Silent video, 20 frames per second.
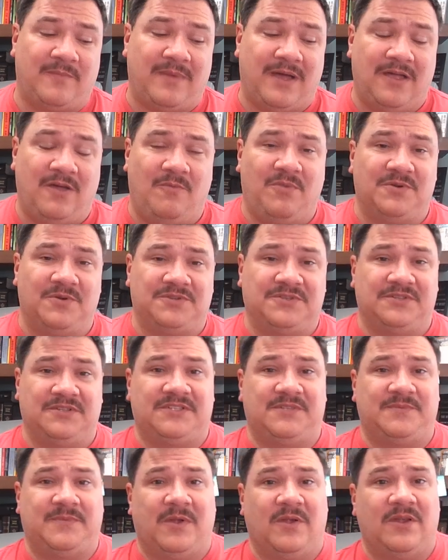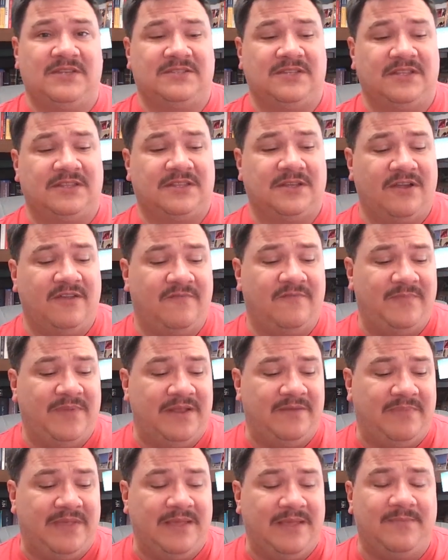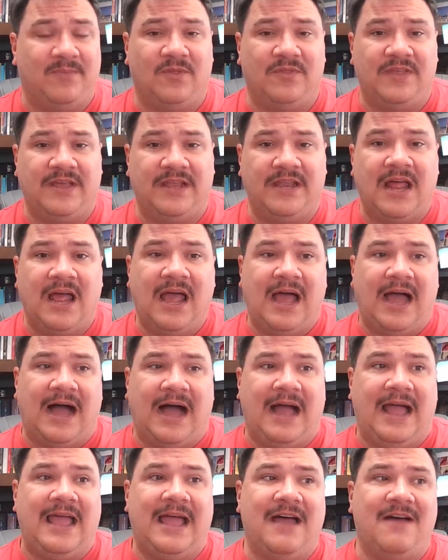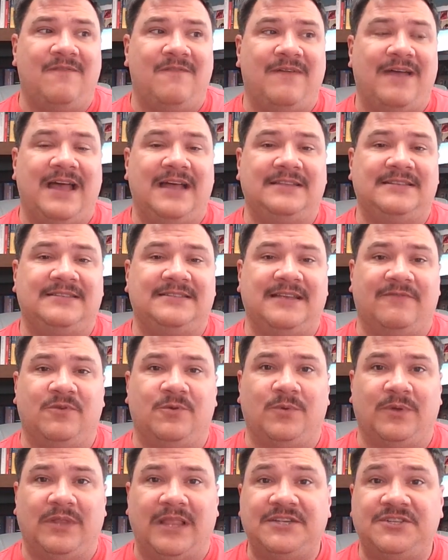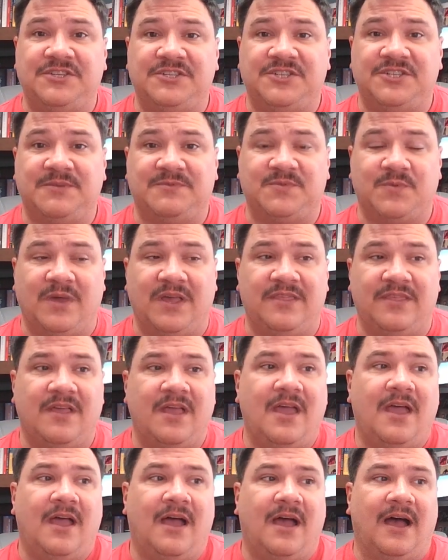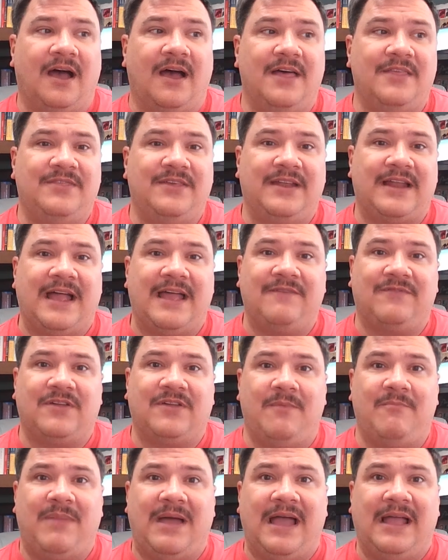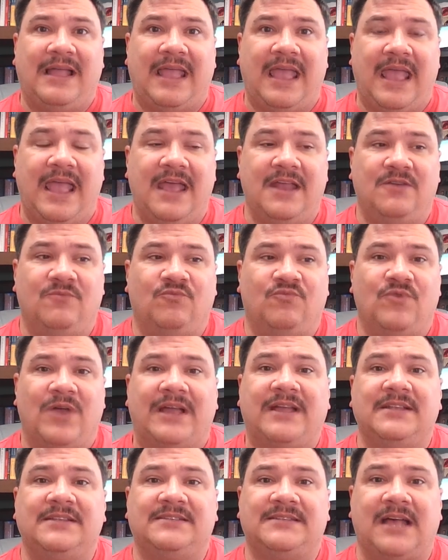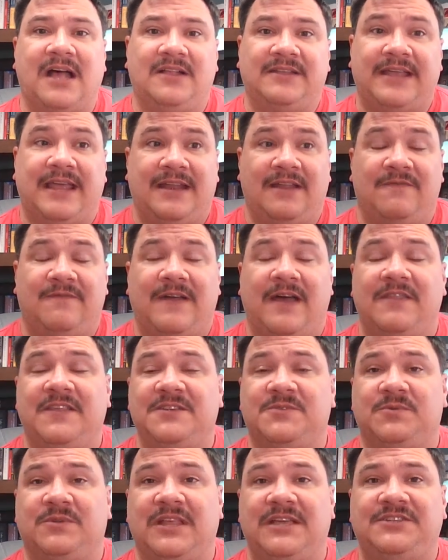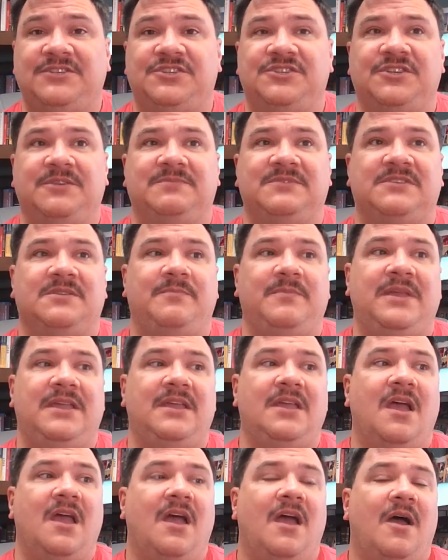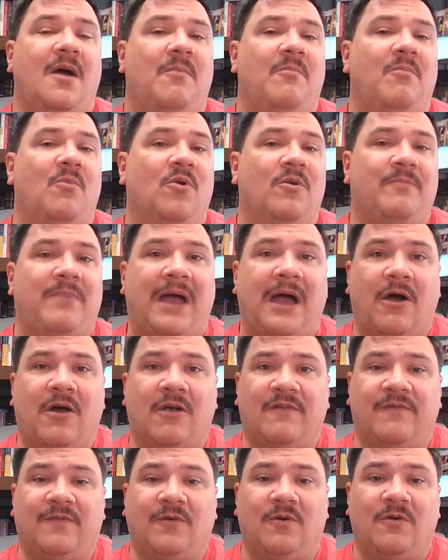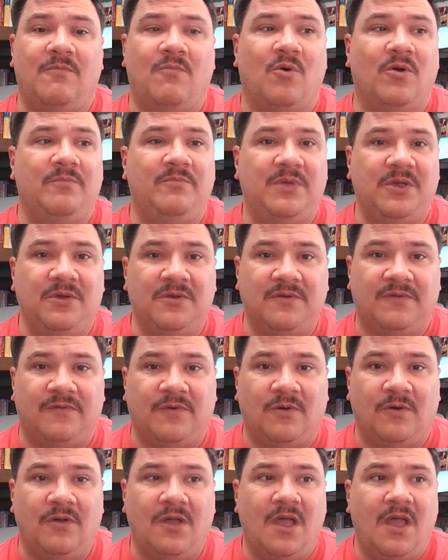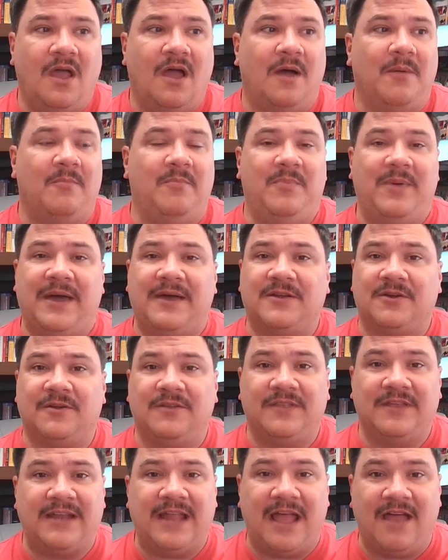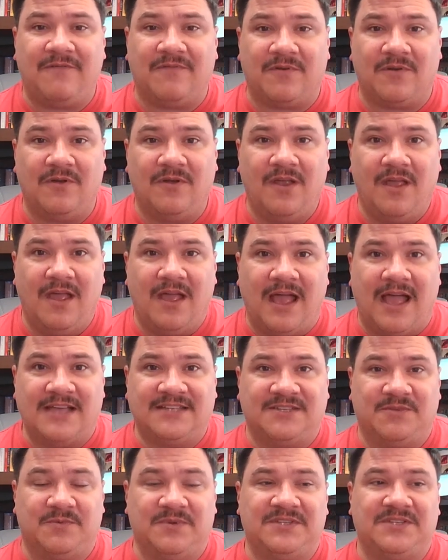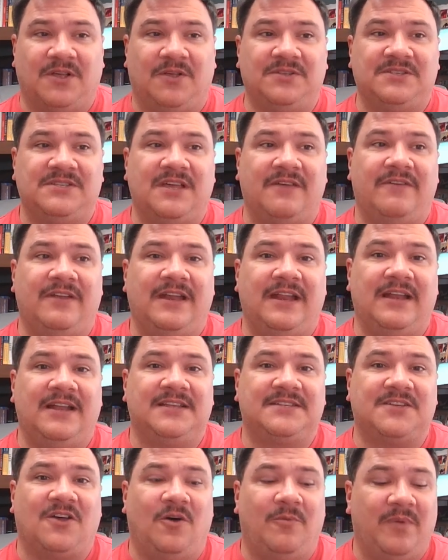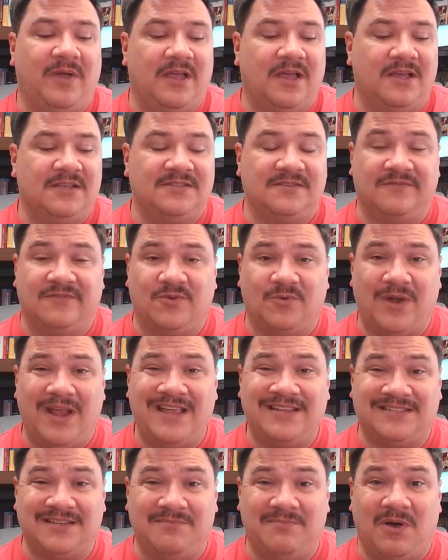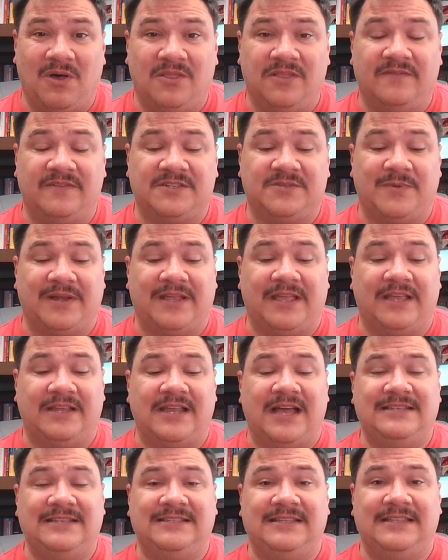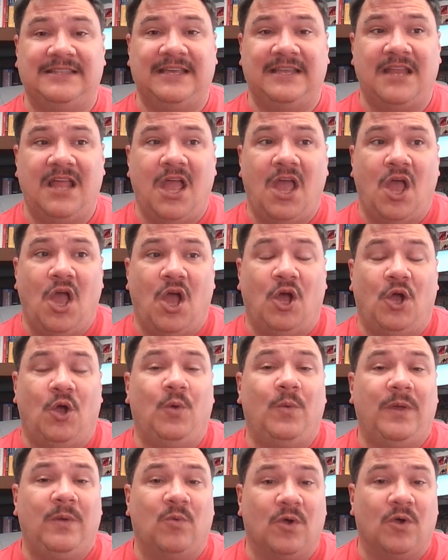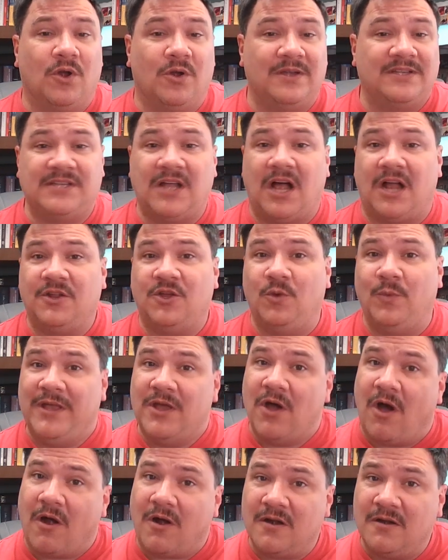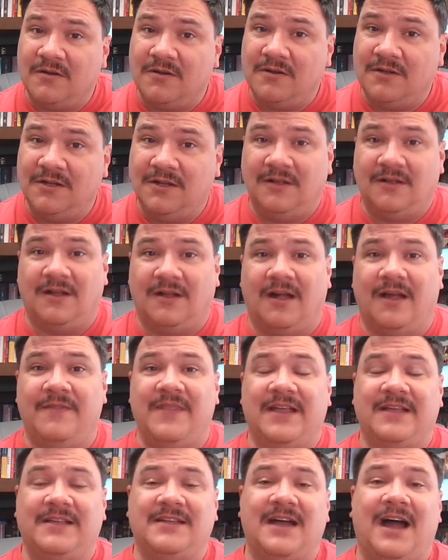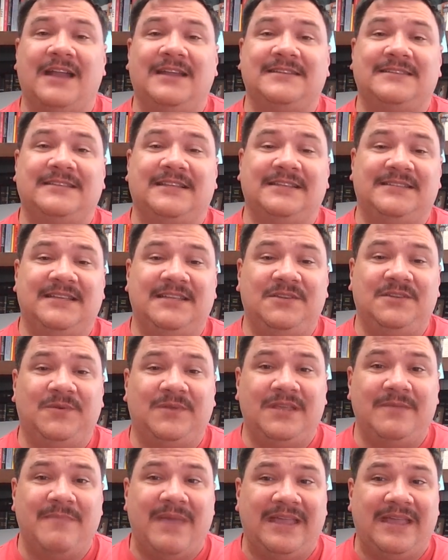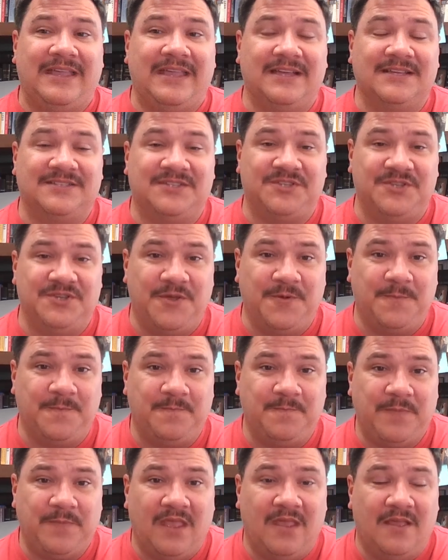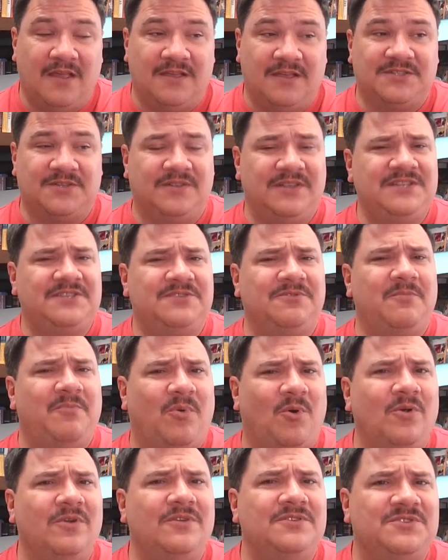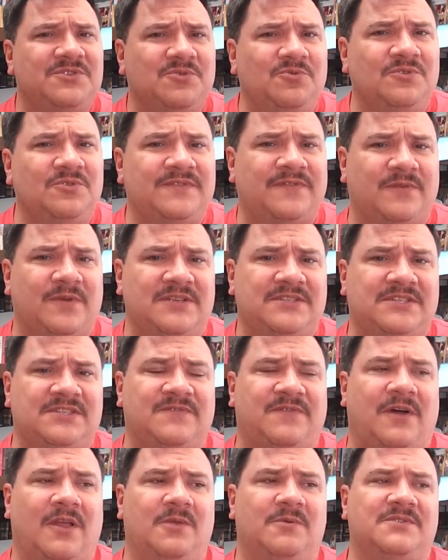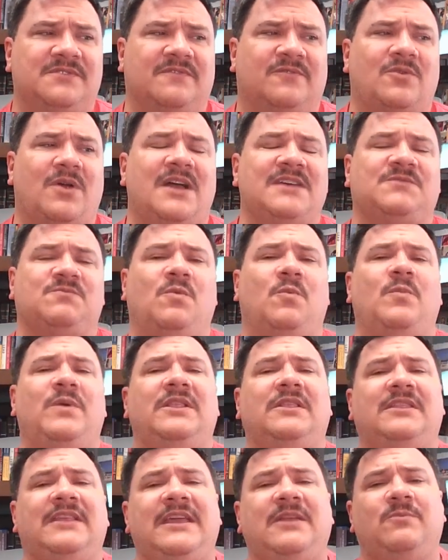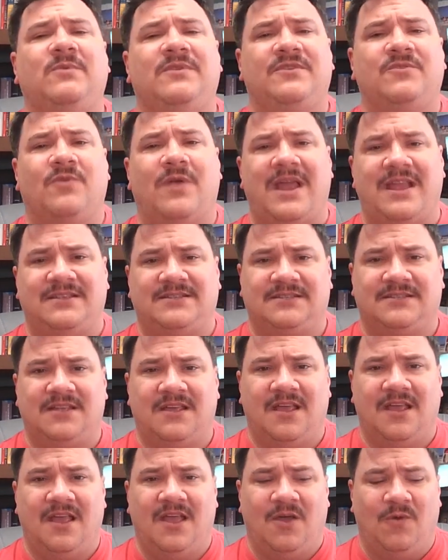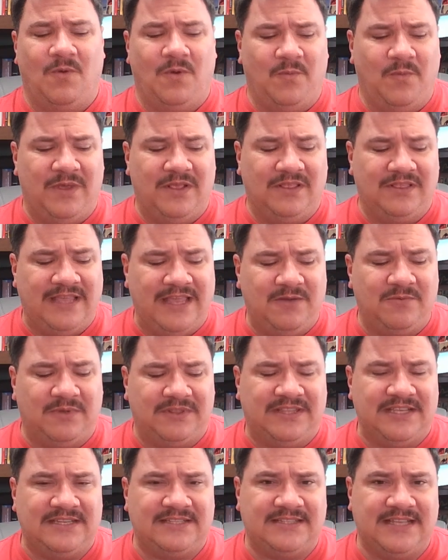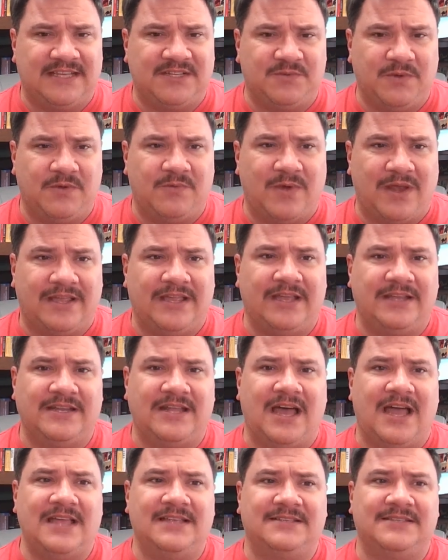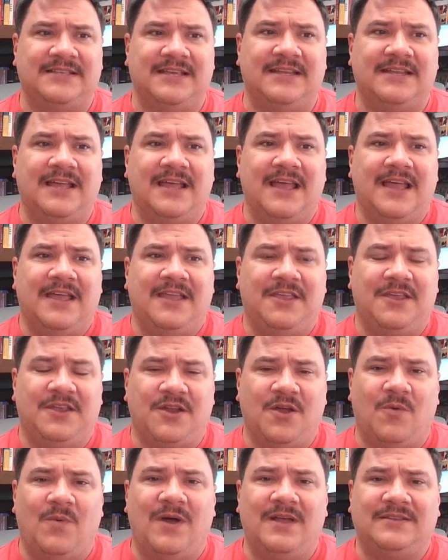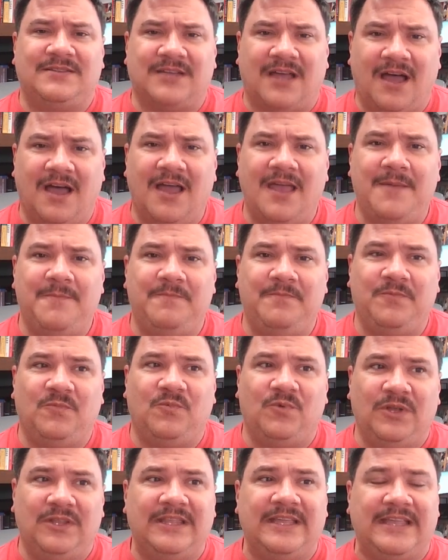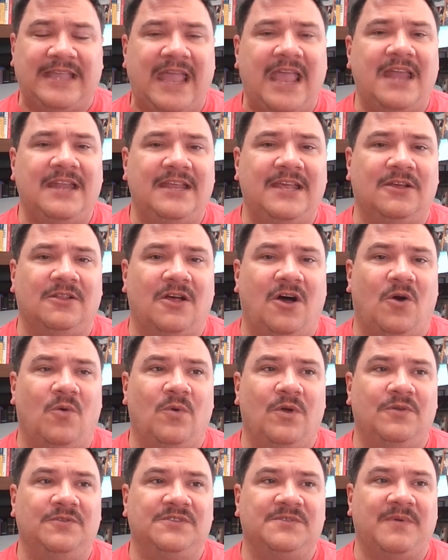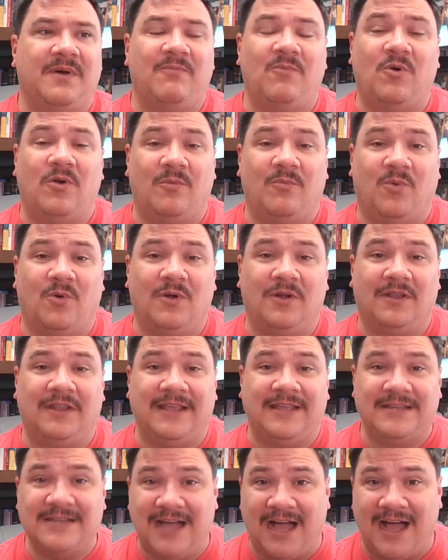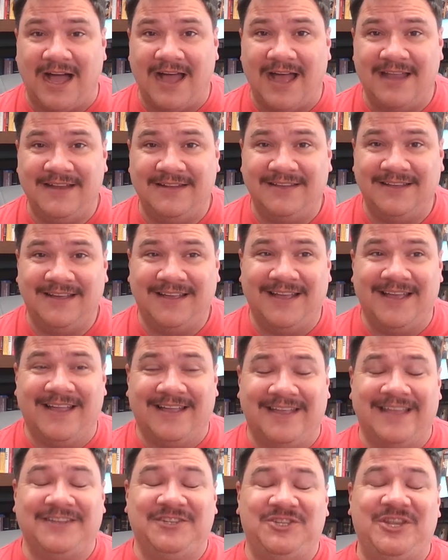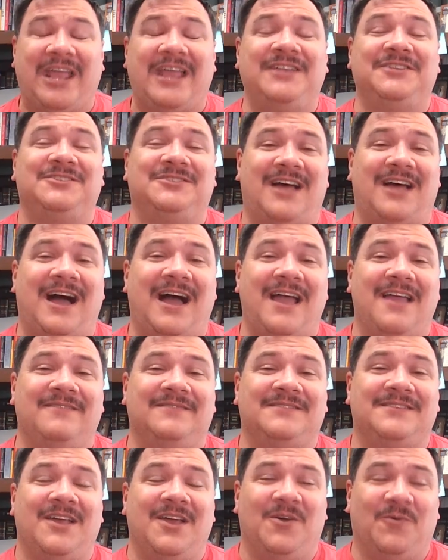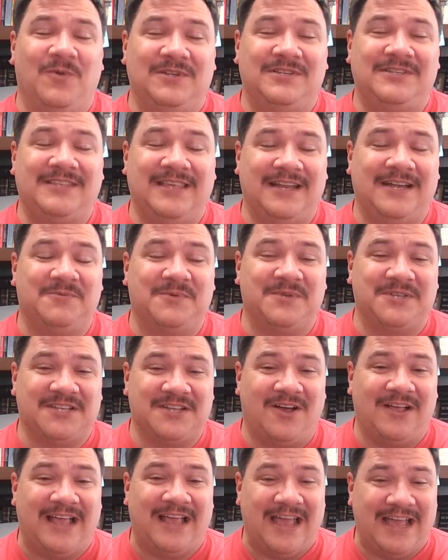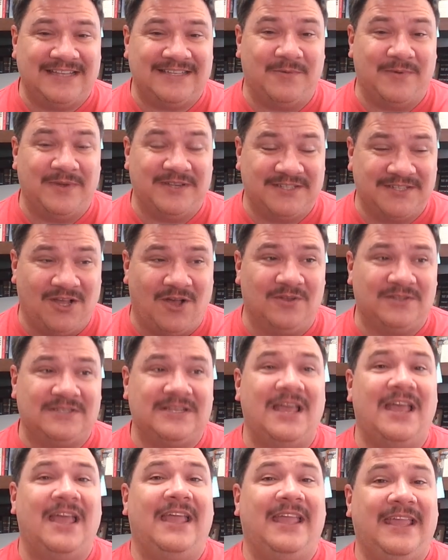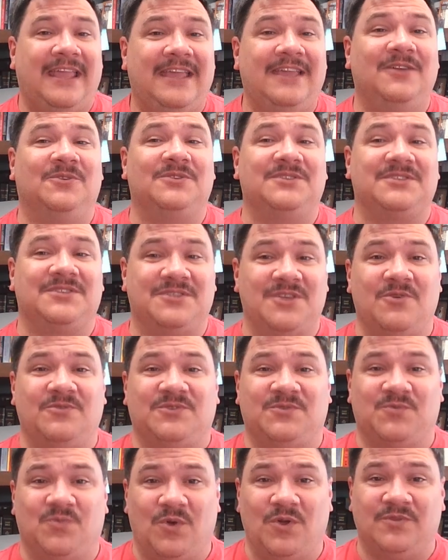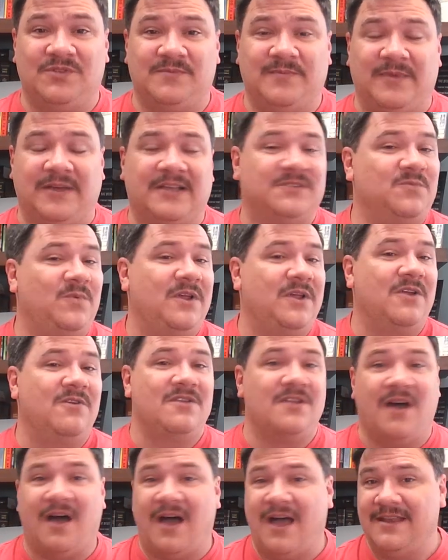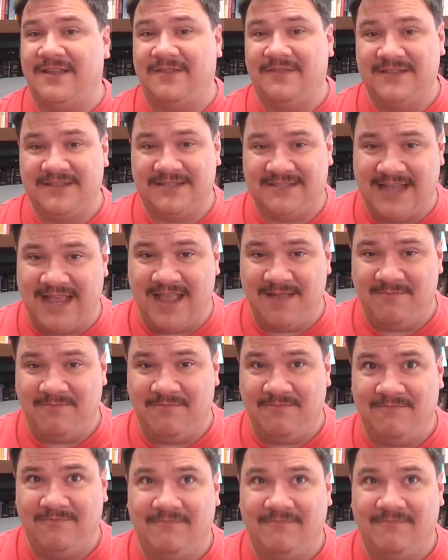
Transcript: my own personal experience that there have been people that I have had severed relationships with uh, that I have come back and reconciled and have found these relationships to be more powerful, more beautiful, better than ever as a result of it. And it's all because of grace and both of us recognizing that who we were is not who we are and that God is continually making us new. And so these are important tools for us as followers of Christ when we lead with grace when we lead with these things, we recognize that, you know what, time really can heal all wounds, but more importantly, God can change lives, which then a result, as a result heals those wounds because we are not the same.